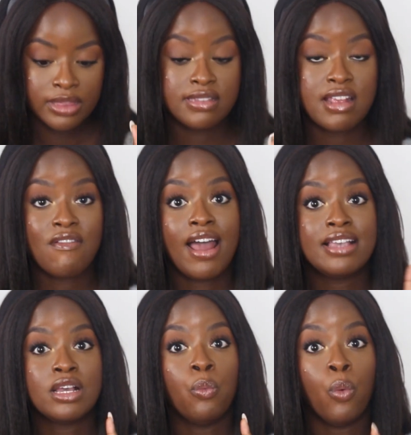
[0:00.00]
The
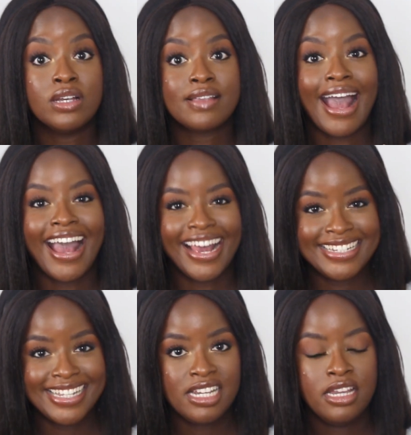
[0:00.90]
sterilizer was
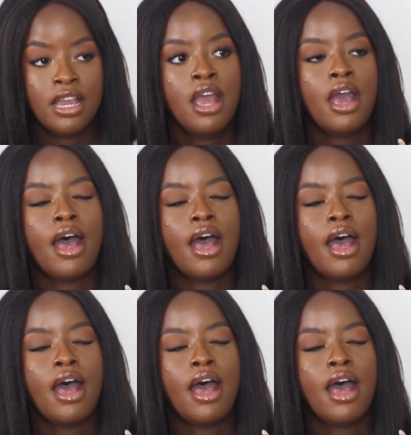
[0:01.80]
handy,